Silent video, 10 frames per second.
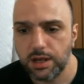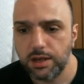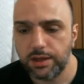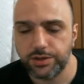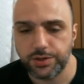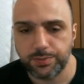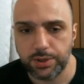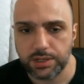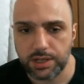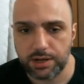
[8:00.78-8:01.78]
that just brings
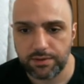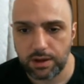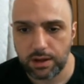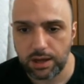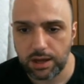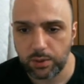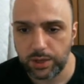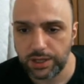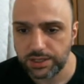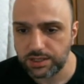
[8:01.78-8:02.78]
a lot of AoE
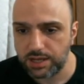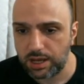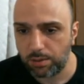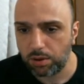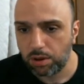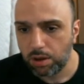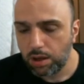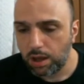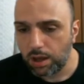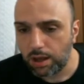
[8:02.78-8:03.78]
to the table.
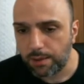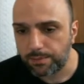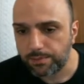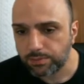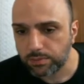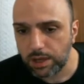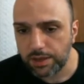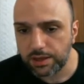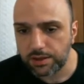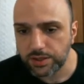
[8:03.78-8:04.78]
I
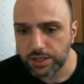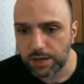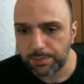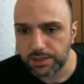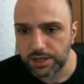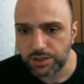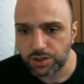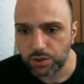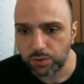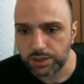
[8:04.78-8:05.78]
think there's a lot of
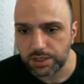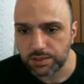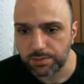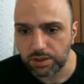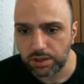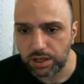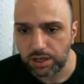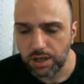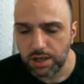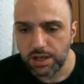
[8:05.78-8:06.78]
potential with this ability.
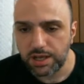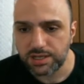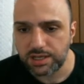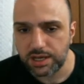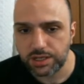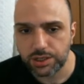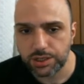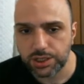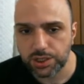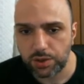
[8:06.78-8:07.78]
His kit just
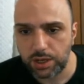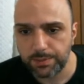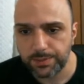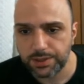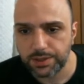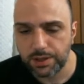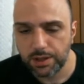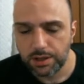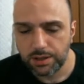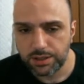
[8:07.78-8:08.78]
screams
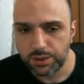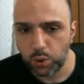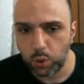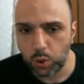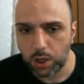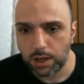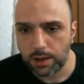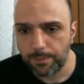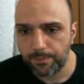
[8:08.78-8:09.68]
to